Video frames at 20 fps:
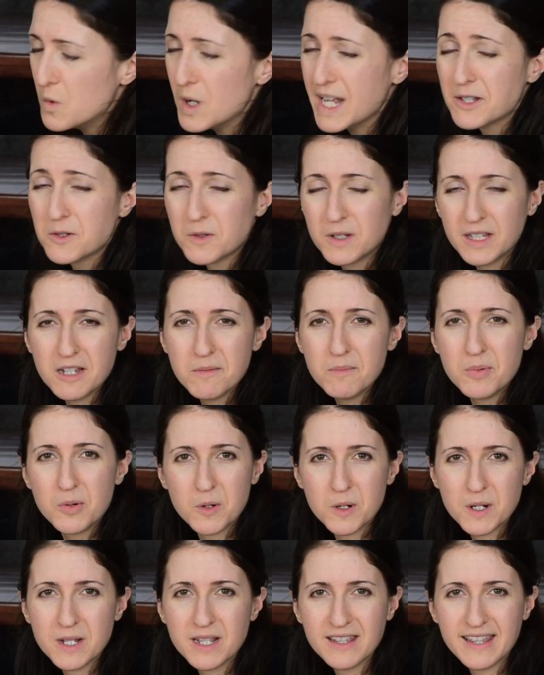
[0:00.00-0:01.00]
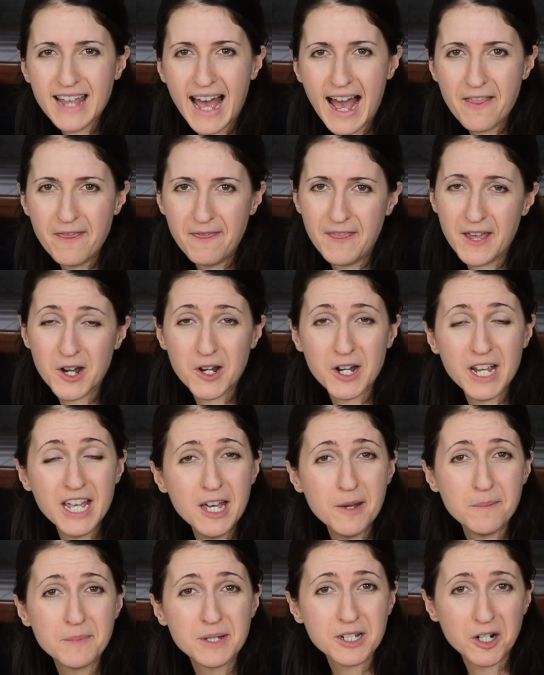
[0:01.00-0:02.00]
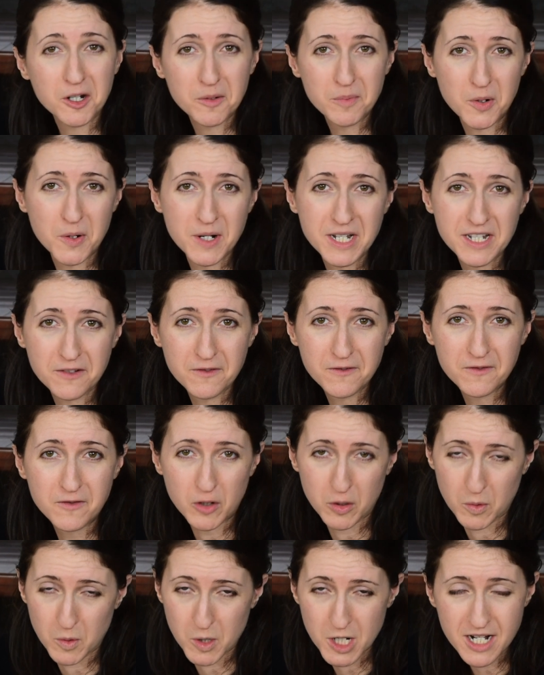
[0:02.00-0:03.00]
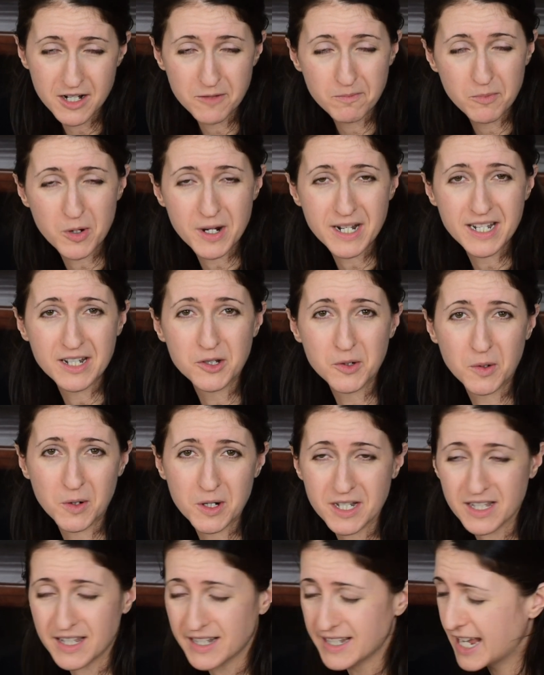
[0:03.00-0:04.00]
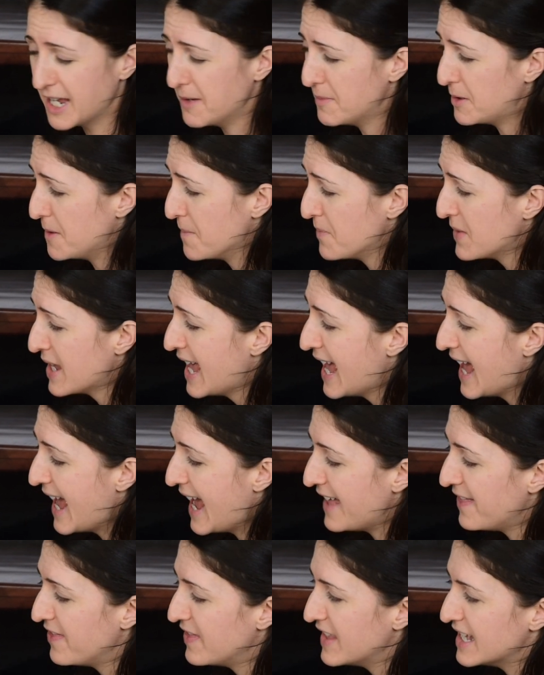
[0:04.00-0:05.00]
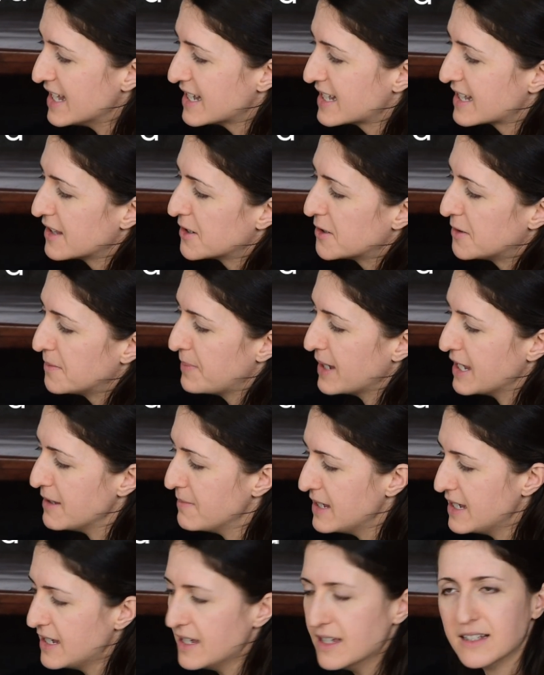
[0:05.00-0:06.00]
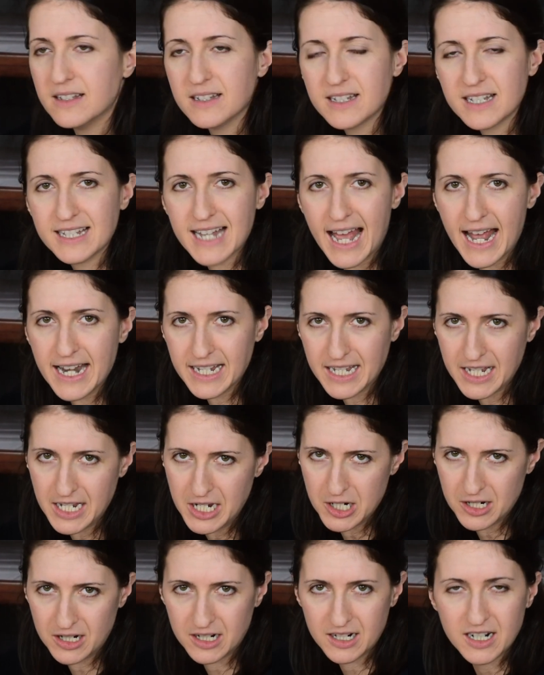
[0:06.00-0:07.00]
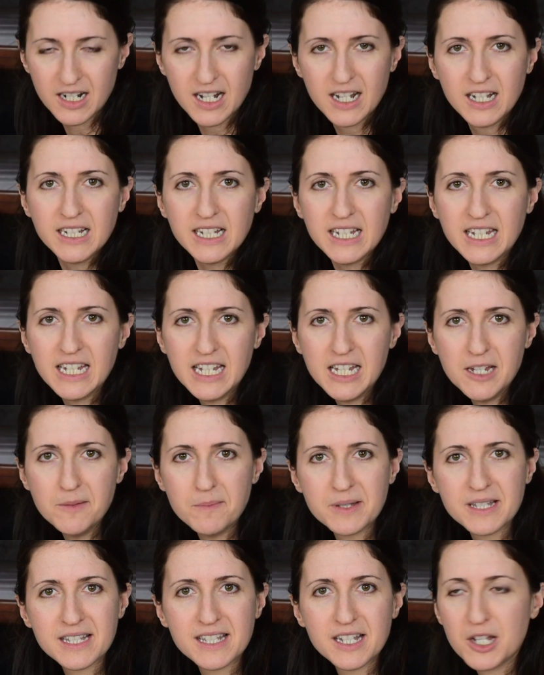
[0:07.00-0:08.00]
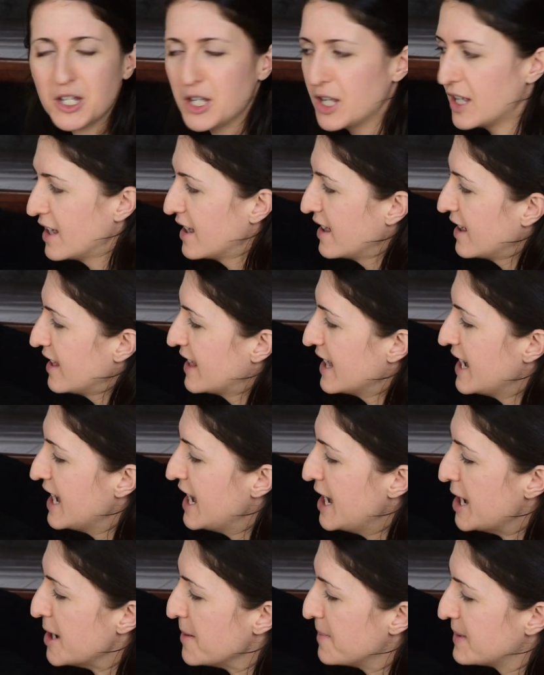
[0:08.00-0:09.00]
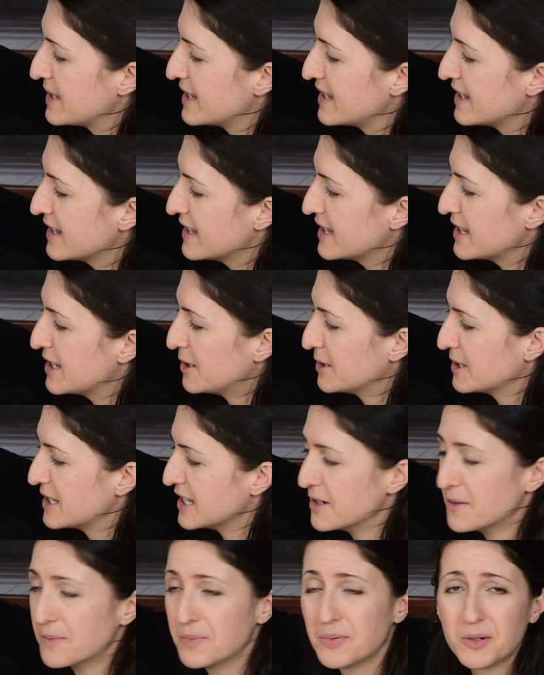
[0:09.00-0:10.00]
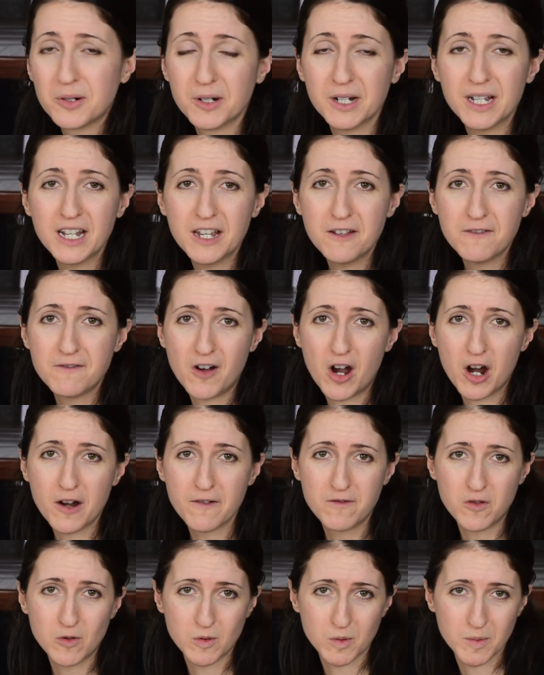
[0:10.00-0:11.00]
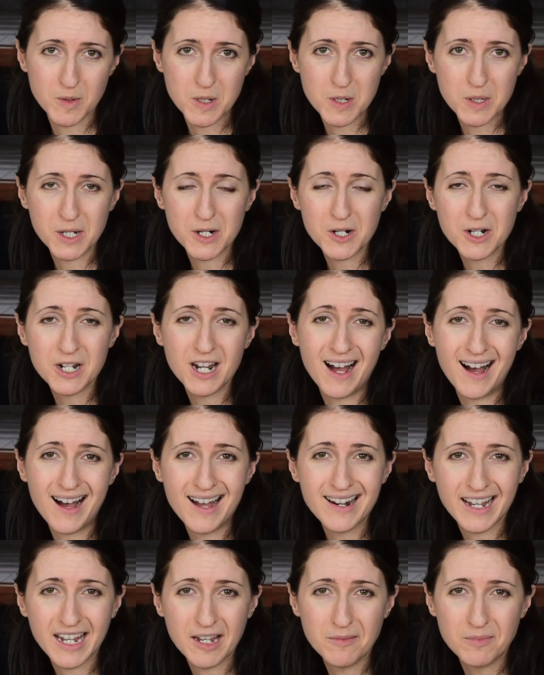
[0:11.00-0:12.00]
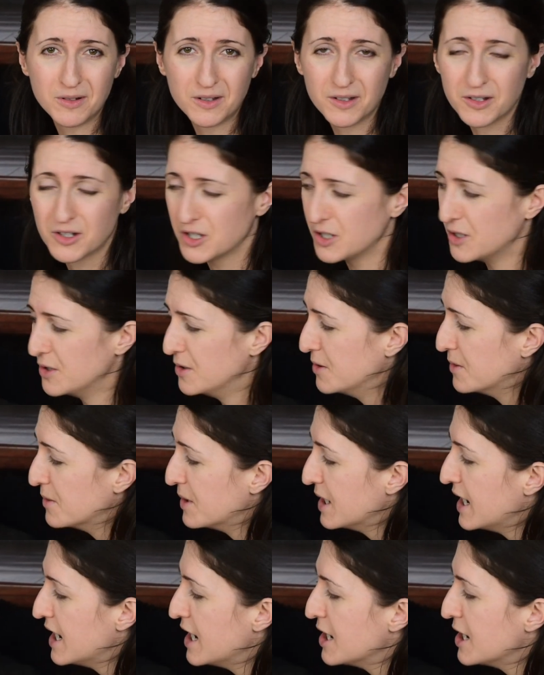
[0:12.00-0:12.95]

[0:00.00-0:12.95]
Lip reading: it's really important that their hips are pointed forward, pointed towards the table. And this little baby set here keeps the hips tilted pretty far forward. They're not able to